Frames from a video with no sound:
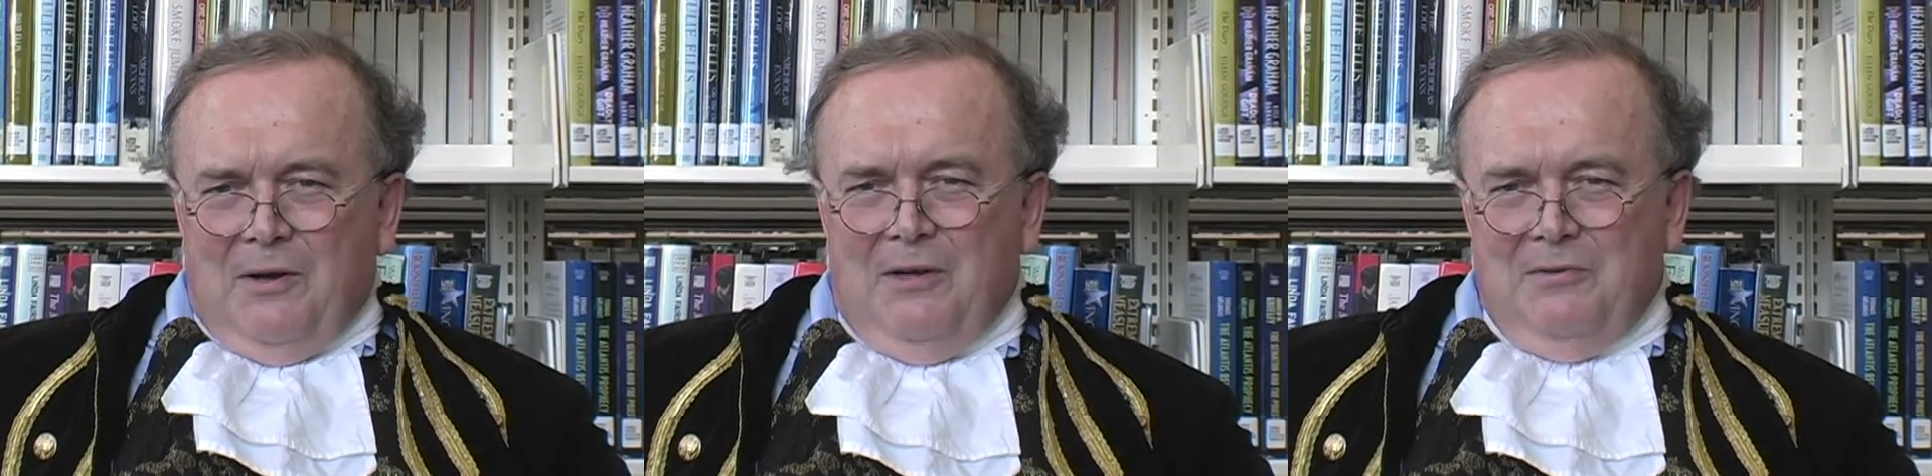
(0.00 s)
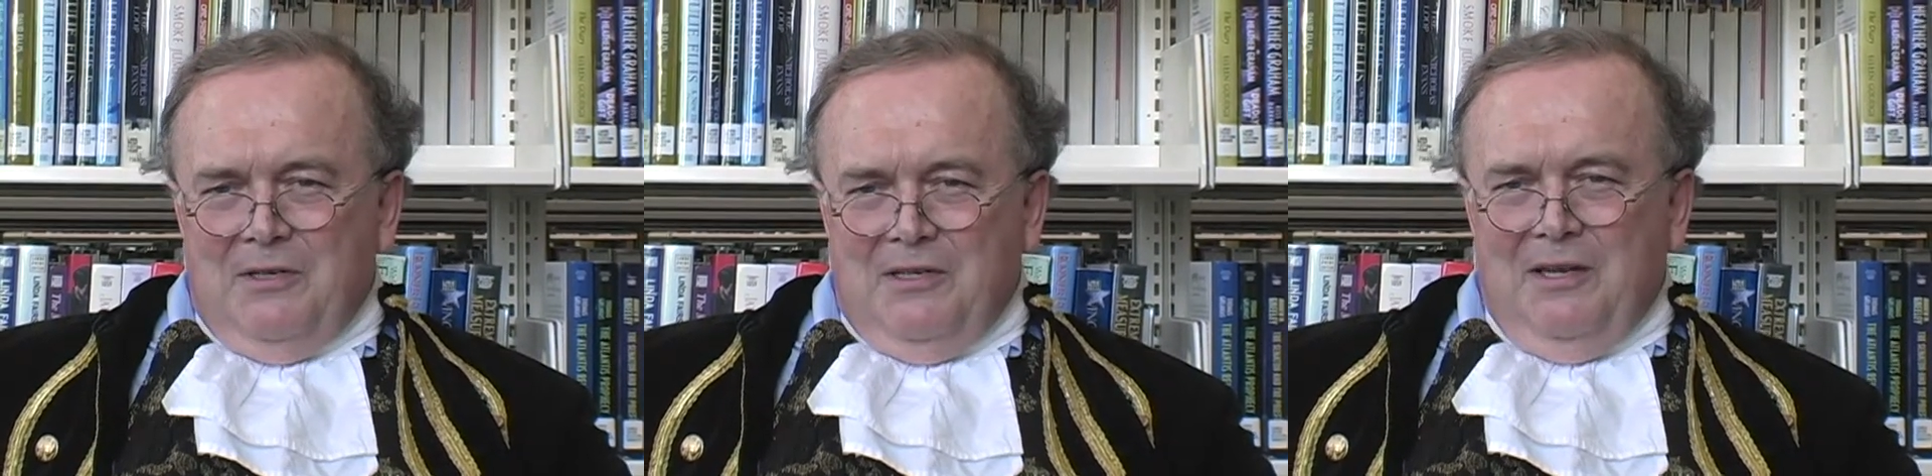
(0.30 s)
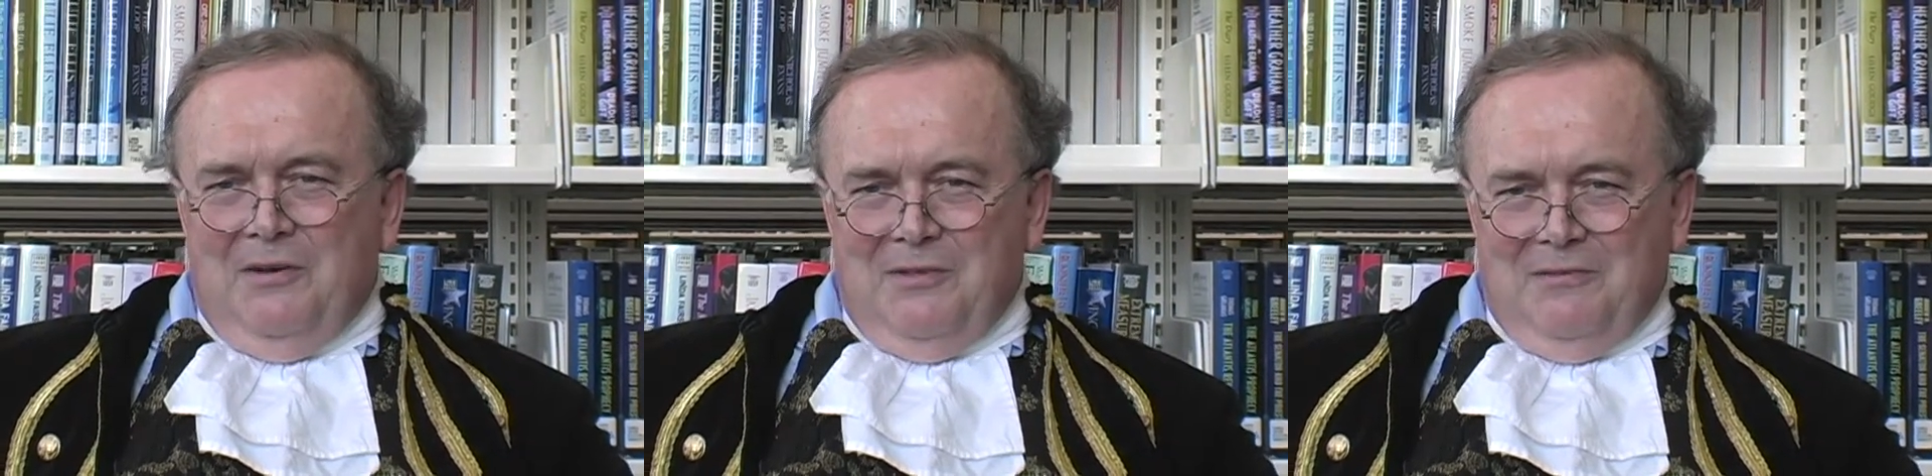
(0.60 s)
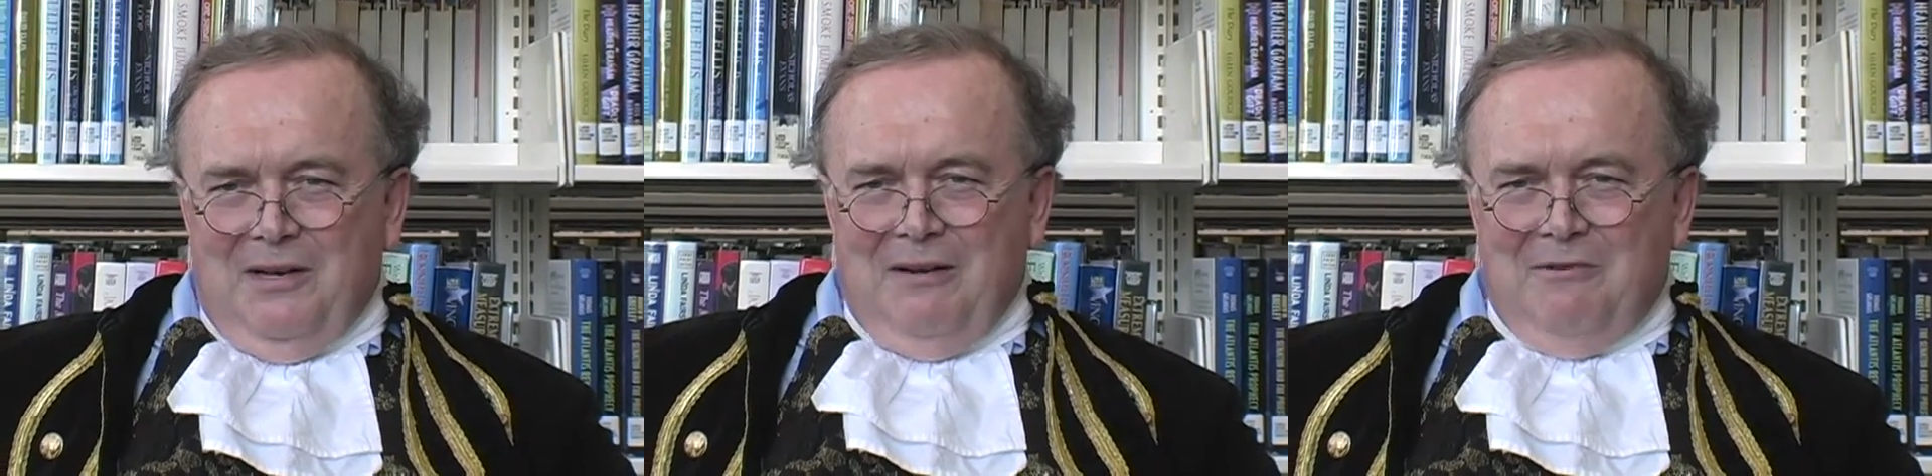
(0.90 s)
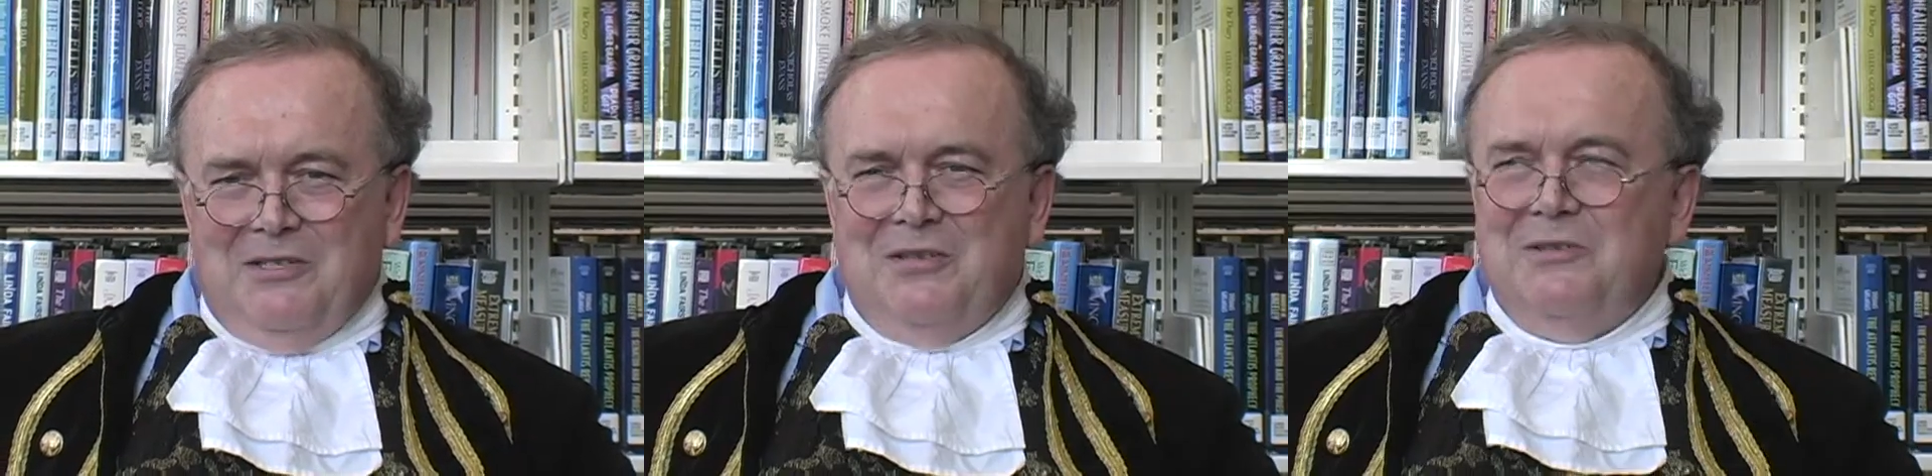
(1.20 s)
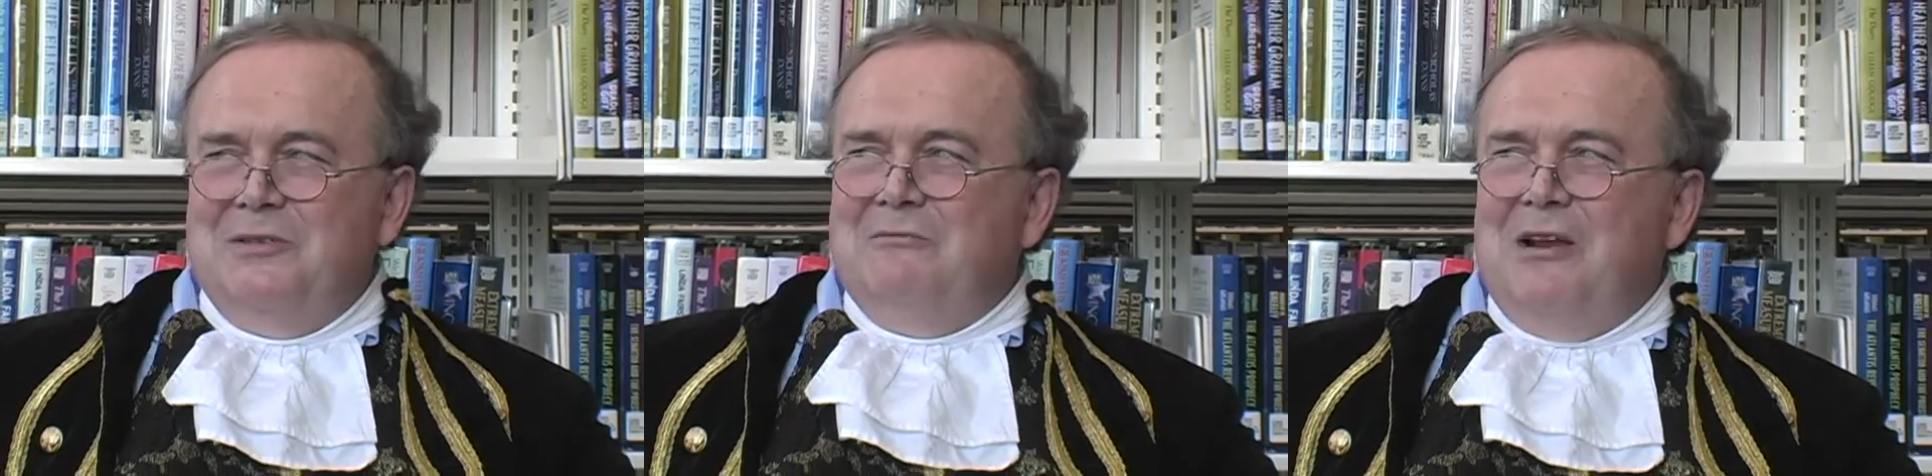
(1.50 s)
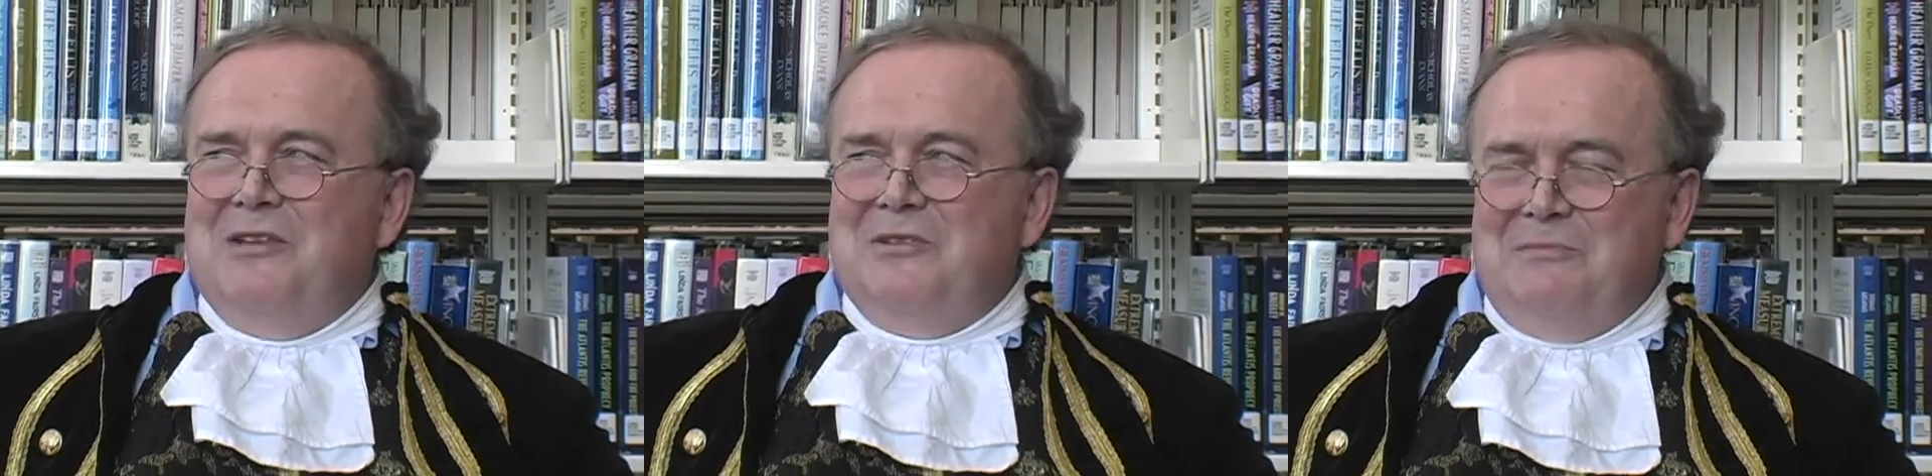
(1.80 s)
hundred years when I return to Rancho